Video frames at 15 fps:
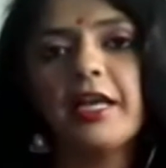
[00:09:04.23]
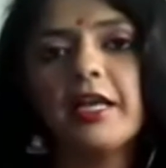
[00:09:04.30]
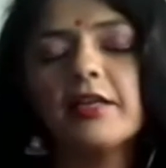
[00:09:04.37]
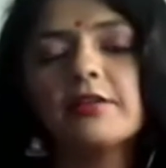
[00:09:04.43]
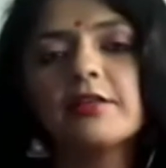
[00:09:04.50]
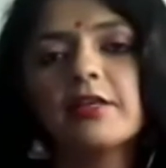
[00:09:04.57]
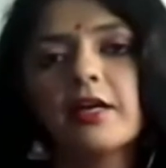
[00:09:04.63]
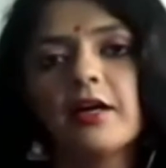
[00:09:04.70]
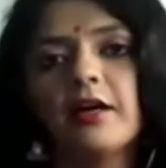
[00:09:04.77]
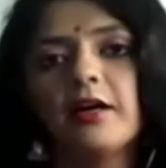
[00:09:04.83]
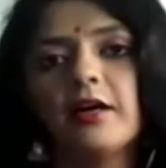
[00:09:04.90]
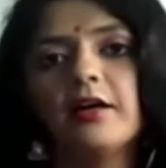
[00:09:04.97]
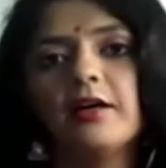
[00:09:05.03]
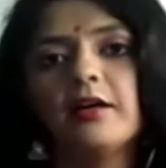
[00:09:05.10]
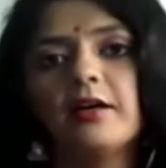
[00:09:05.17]
you
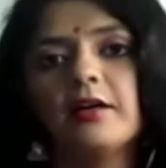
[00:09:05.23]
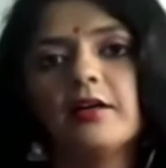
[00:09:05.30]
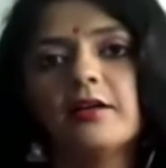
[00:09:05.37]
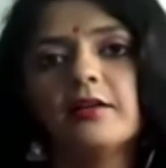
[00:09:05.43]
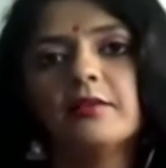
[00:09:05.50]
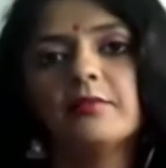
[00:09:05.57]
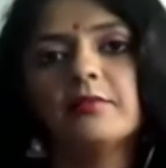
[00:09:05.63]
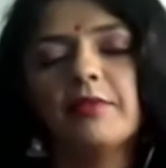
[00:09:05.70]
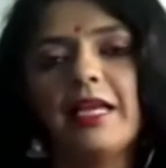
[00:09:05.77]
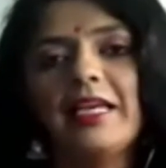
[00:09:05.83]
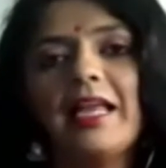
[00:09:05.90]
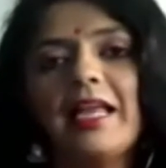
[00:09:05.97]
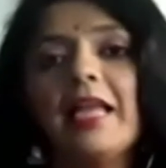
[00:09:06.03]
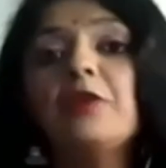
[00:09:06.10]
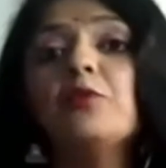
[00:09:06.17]
create
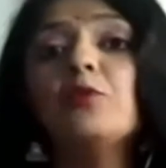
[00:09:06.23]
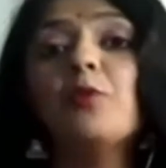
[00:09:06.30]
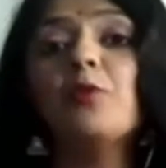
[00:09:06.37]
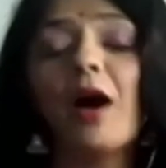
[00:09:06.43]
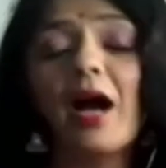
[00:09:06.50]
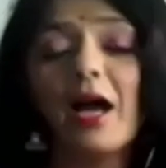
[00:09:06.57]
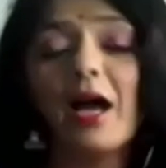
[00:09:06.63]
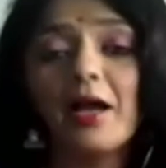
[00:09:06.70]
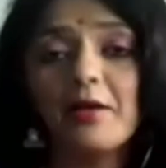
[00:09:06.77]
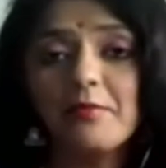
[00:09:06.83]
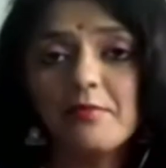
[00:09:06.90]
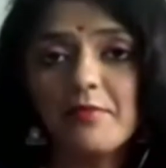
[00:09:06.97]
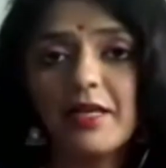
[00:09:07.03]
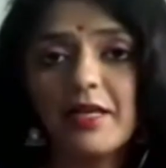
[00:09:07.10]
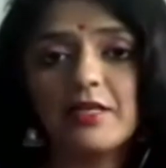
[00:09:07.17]
an
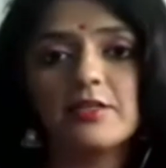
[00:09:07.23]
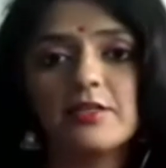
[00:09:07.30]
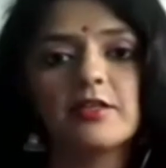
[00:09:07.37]
environment